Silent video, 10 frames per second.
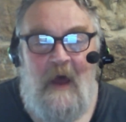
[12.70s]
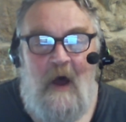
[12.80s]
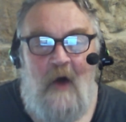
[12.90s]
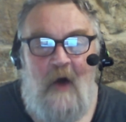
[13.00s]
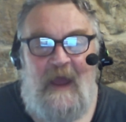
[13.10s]

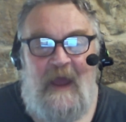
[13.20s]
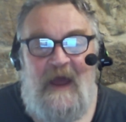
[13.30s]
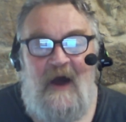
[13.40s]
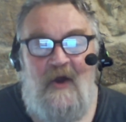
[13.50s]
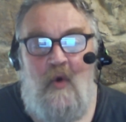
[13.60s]
Okay,
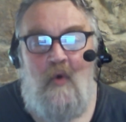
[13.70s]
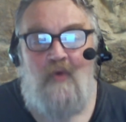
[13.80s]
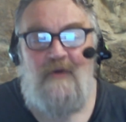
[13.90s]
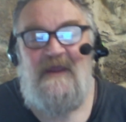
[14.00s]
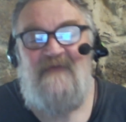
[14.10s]
a
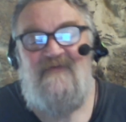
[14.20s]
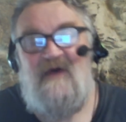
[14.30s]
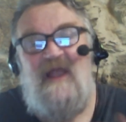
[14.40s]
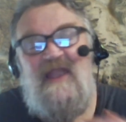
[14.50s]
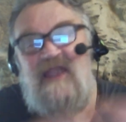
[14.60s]
cordon is
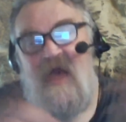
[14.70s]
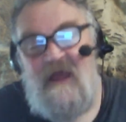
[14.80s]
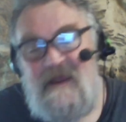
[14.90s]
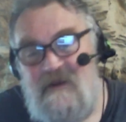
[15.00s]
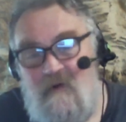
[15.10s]
a
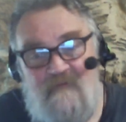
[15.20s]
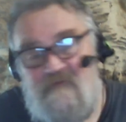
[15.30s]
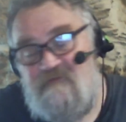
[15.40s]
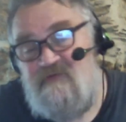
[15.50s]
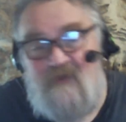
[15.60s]
line of
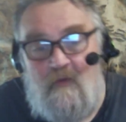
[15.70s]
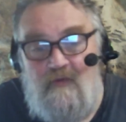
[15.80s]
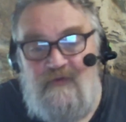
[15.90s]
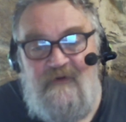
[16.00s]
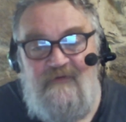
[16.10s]

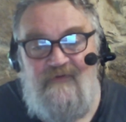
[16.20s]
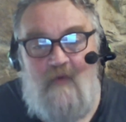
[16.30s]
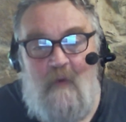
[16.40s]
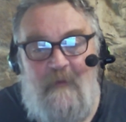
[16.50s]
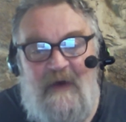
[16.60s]
soldiers
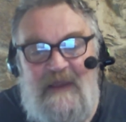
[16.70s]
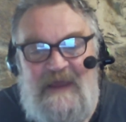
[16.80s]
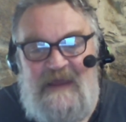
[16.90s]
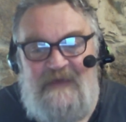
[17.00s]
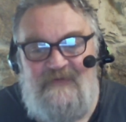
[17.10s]
or
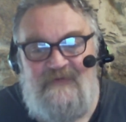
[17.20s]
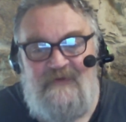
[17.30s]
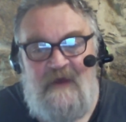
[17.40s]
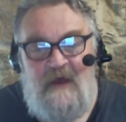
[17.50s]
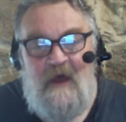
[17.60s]
police
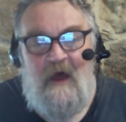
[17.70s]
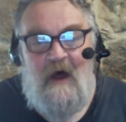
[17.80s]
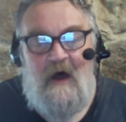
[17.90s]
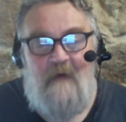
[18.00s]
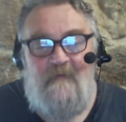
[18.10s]

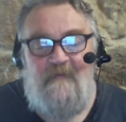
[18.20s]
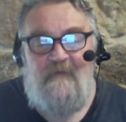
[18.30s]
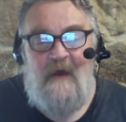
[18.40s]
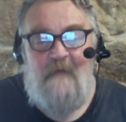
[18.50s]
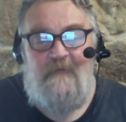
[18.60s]
um,
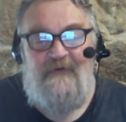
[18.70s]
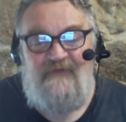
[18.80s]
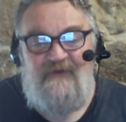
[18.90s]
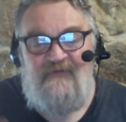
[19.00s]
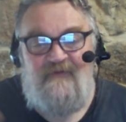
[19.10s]

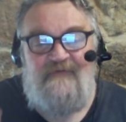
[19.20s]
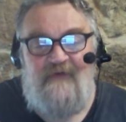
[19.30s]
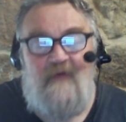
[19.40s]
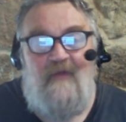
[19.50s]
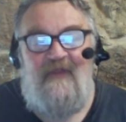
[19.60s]
positioned
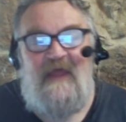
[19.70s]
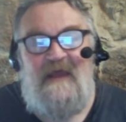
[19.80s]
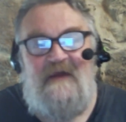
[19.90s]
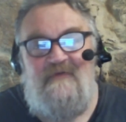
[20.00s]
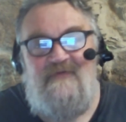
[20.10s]
so that they
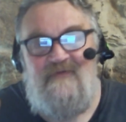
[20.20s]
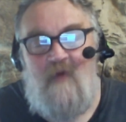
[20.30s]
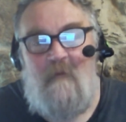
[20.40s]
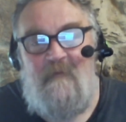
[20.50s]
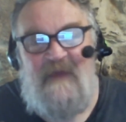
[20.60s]
can
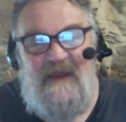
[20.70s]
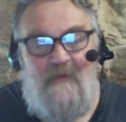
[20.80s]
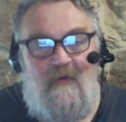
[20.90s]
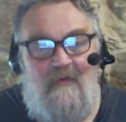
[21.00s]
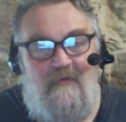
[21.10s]
stop
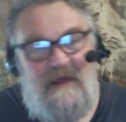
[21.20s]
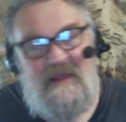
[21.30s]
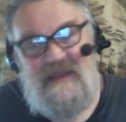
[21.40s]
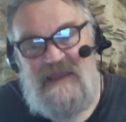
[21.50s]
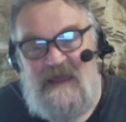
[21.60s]
people
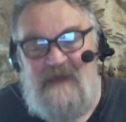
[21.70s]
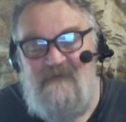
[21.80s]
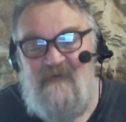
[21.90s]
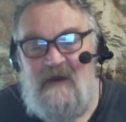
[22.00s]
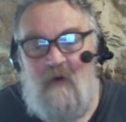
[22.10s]

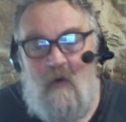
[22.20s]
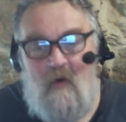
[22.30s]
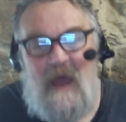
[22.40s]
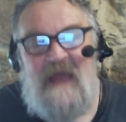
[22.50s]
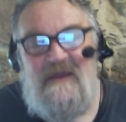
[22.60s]
leaving
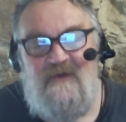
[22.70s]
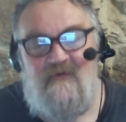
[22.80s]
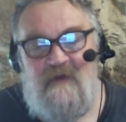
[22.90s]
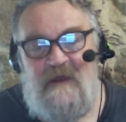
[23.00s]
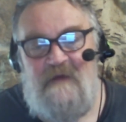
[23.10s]
or
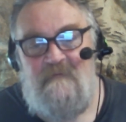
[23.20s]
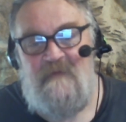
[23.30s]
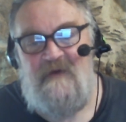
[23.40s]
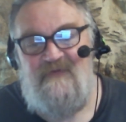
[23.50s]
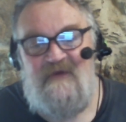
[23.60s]
entering
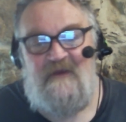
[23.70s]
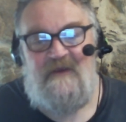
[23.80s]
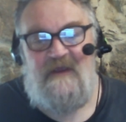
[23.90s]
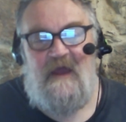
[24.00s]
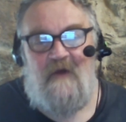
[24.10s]
a
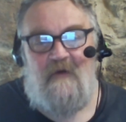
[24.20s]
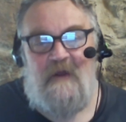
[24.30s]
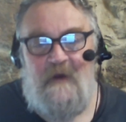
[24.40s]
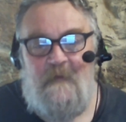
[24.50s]
certain area.